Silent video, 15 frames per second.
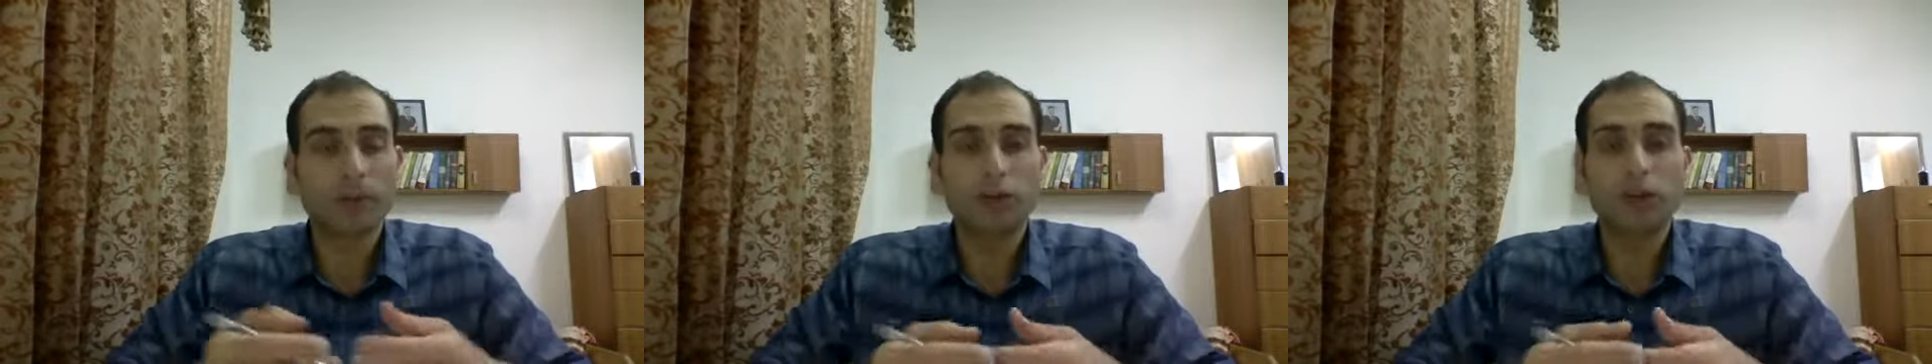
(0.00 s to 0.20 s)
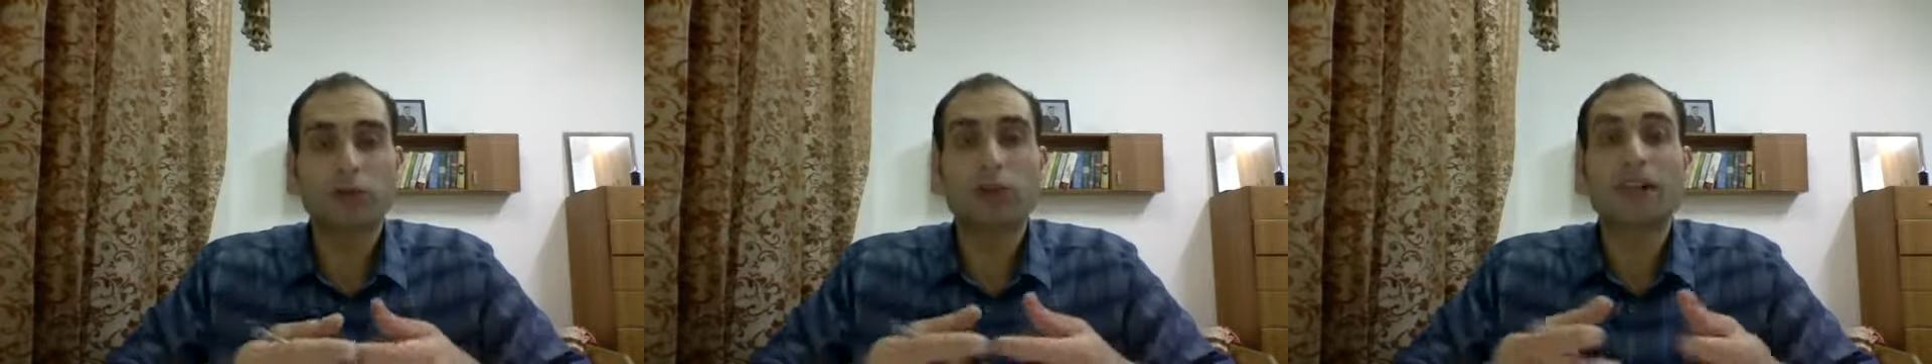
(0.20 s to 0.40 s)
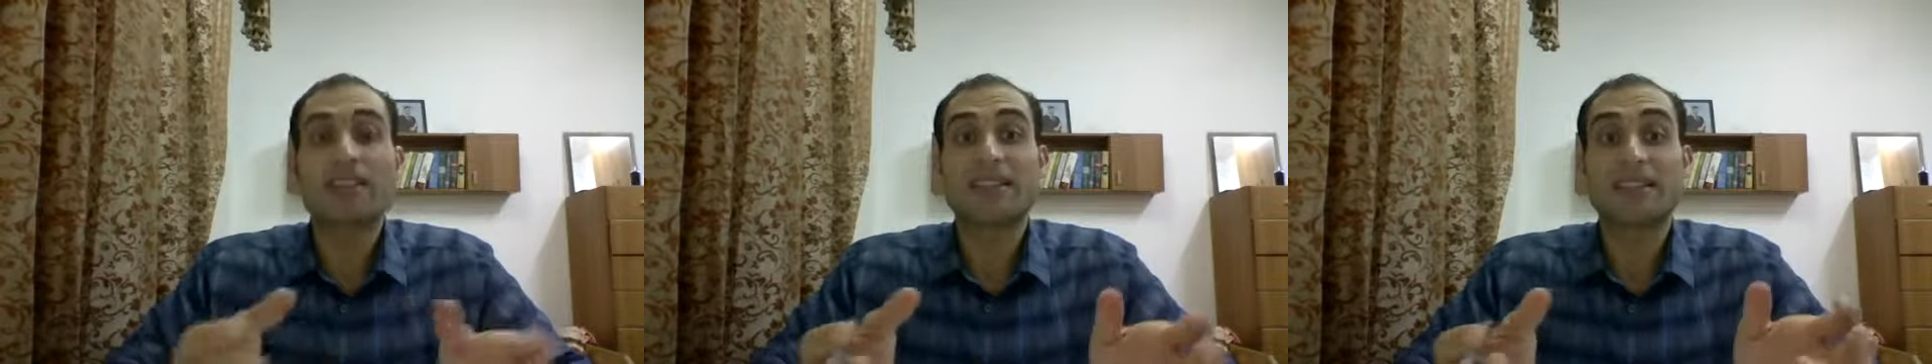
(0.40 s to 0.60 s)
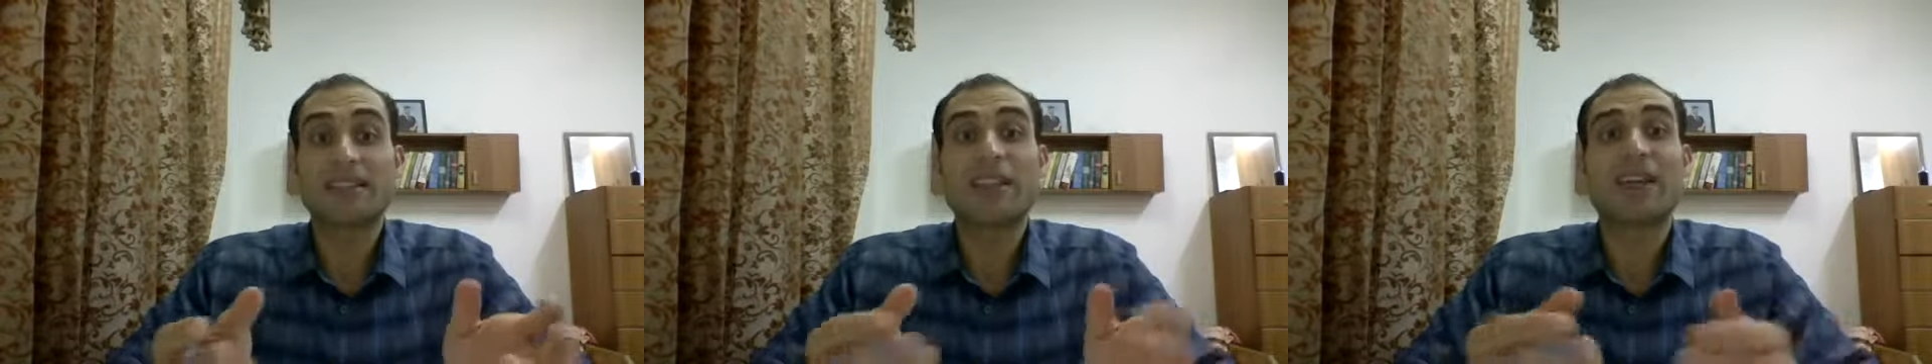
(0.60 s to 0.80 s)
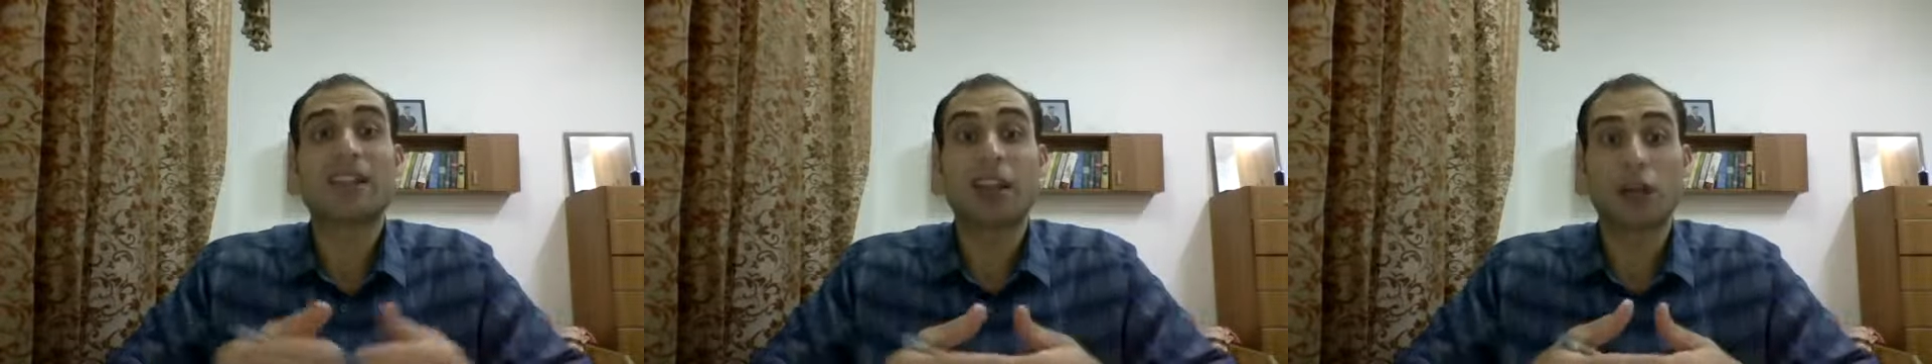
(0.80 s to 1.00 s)
and you can see
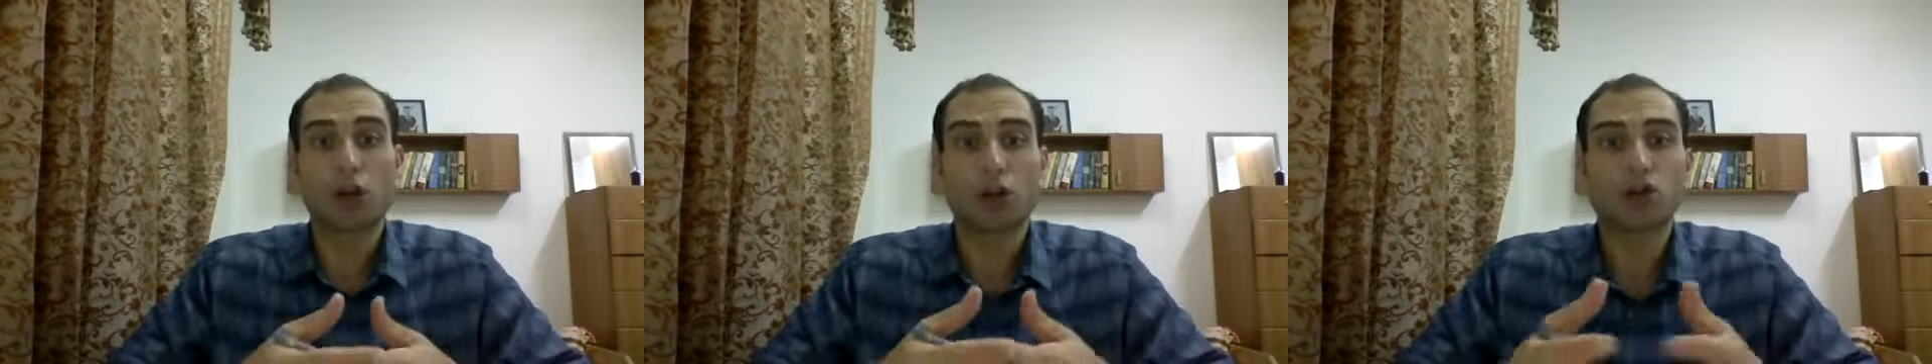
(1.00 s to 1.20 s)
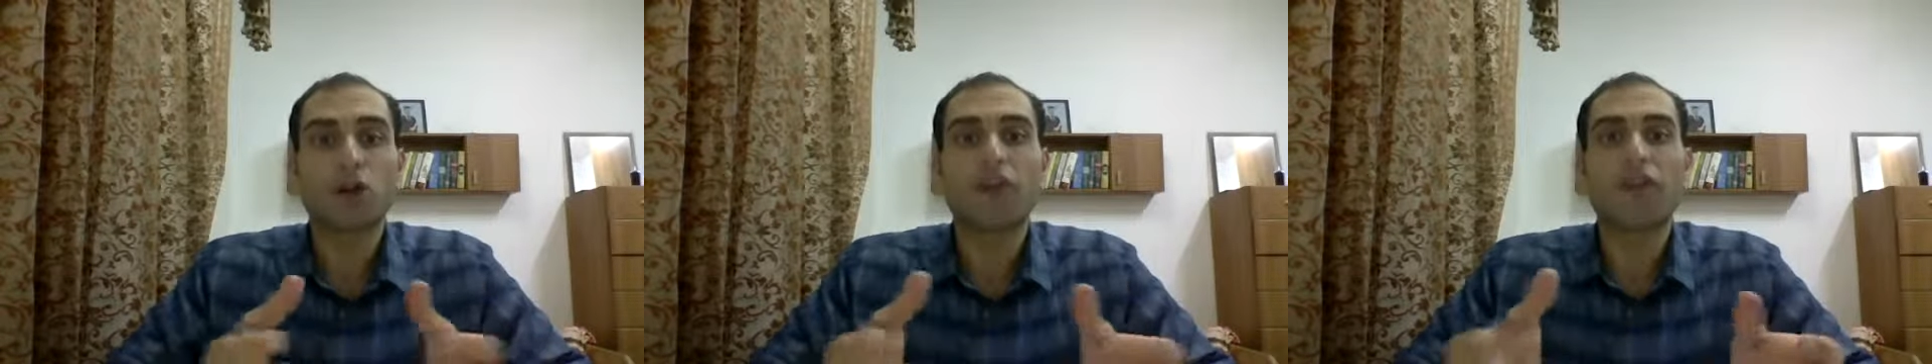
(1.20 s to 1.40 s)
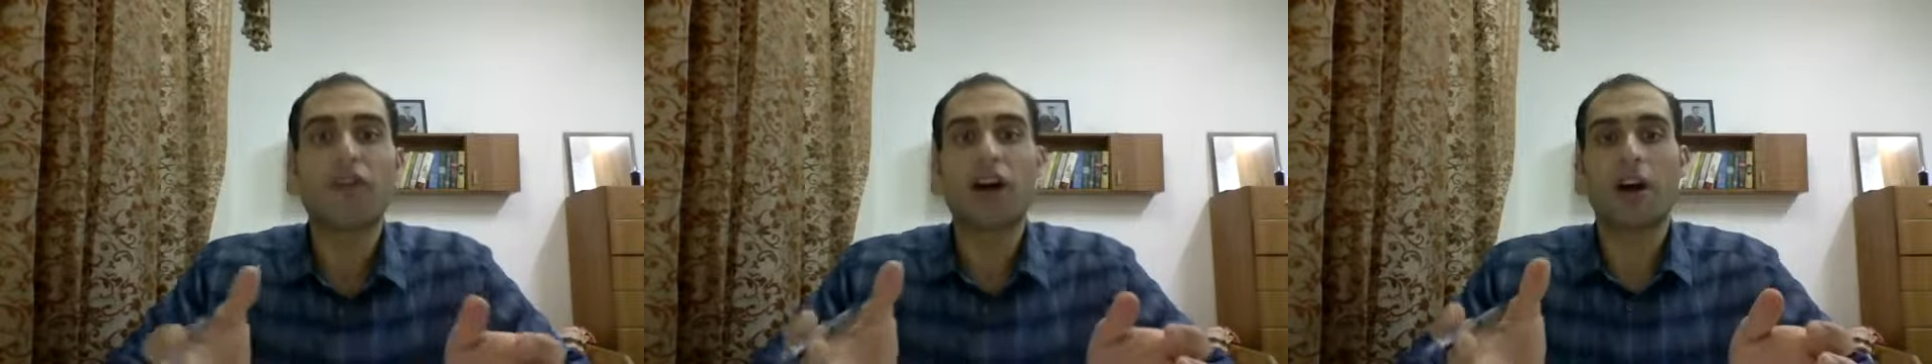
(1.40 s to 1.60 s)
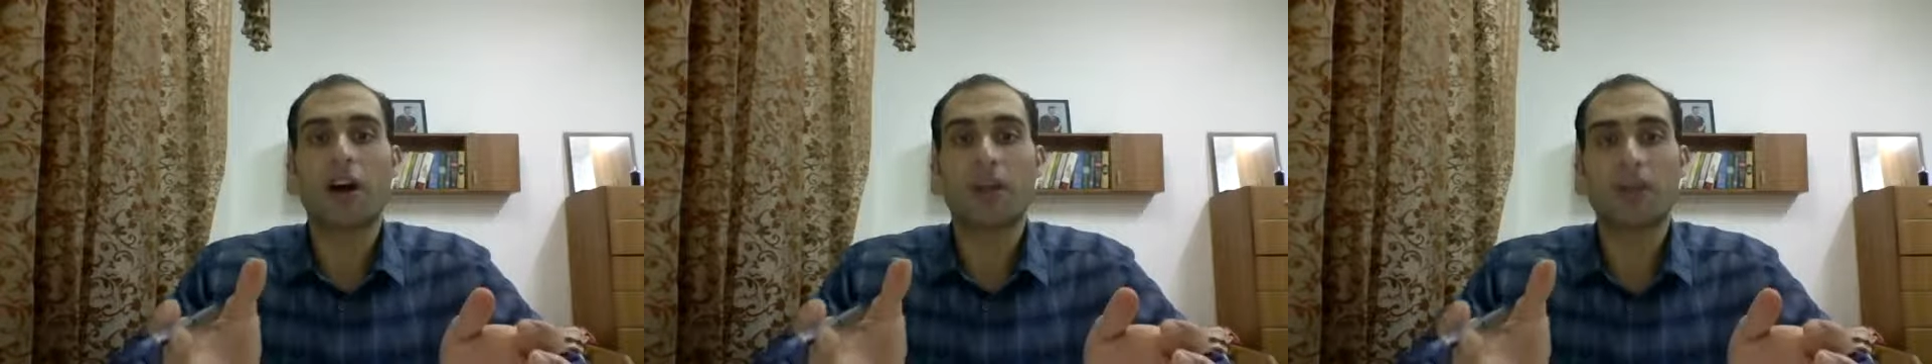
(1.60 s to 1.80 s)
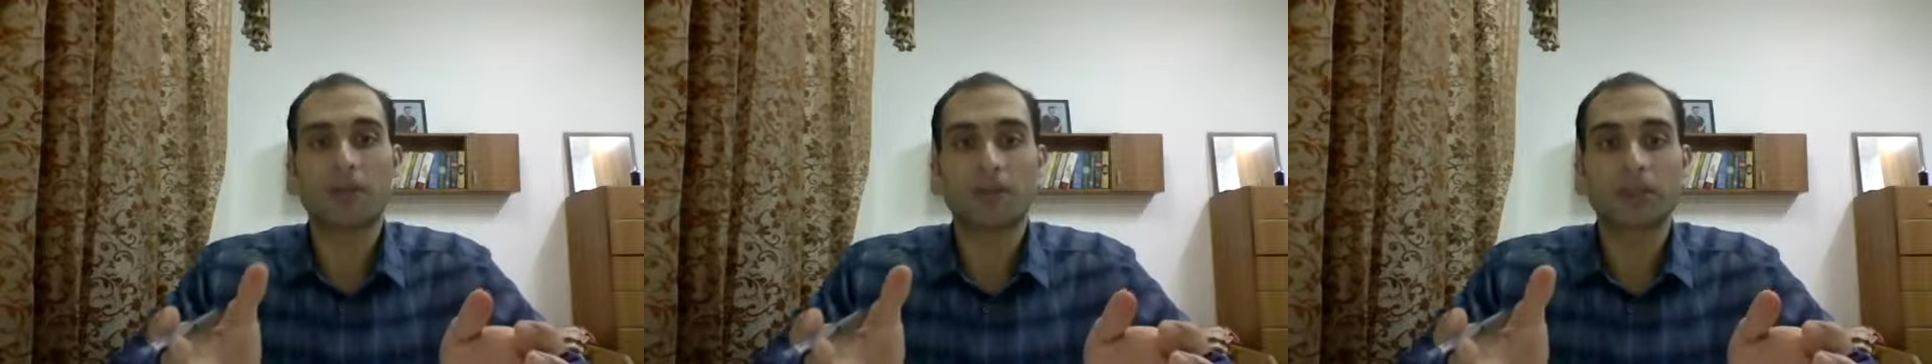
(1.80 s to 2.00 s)
that a lot of
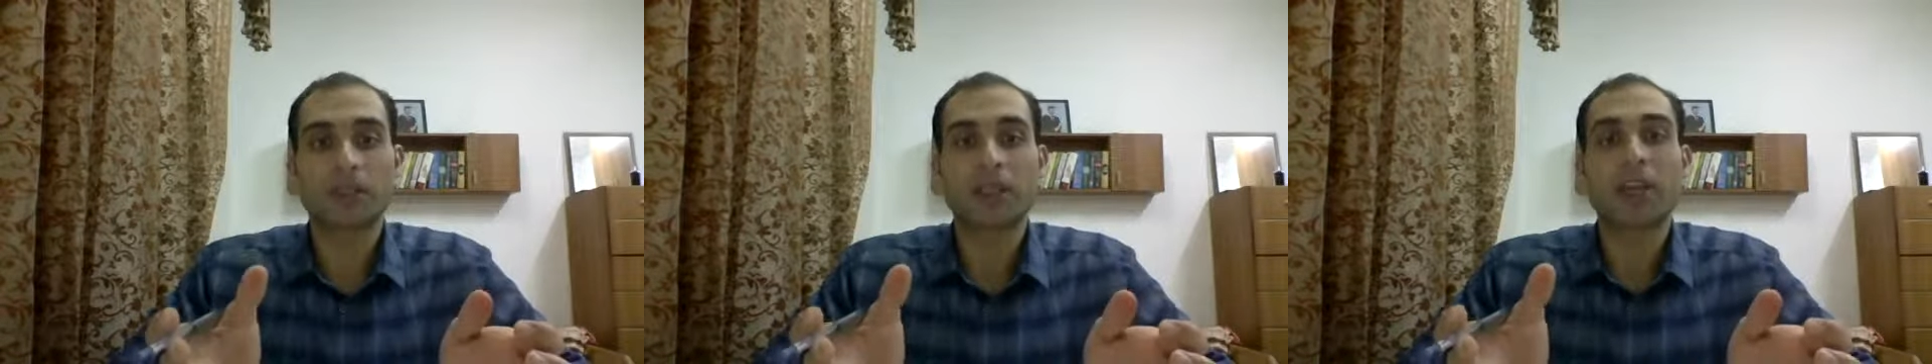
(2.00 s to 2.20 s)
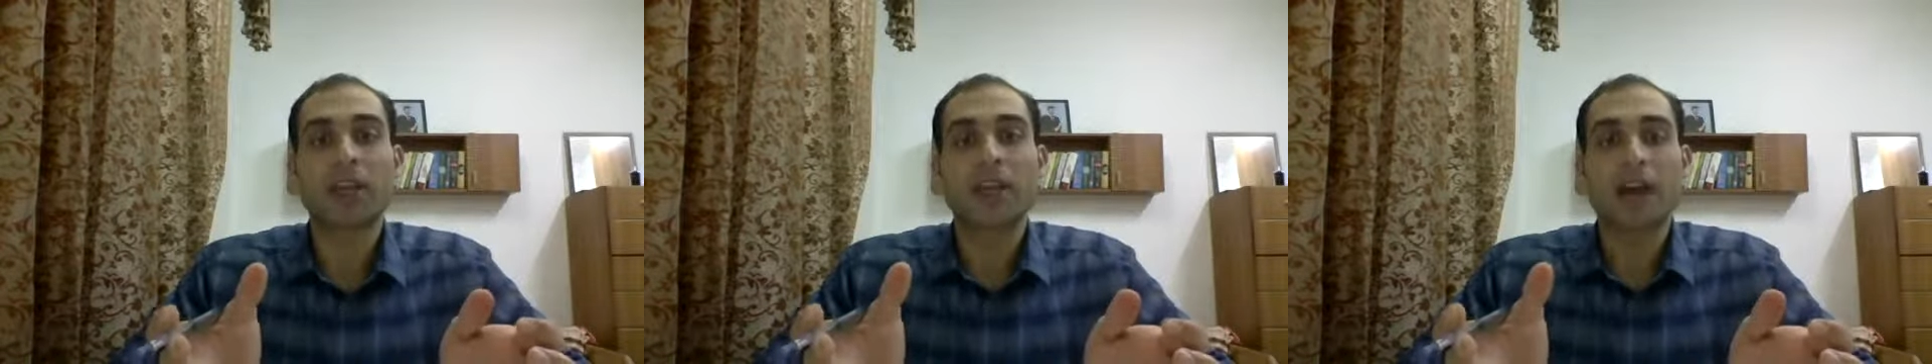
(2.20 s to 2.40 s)
farms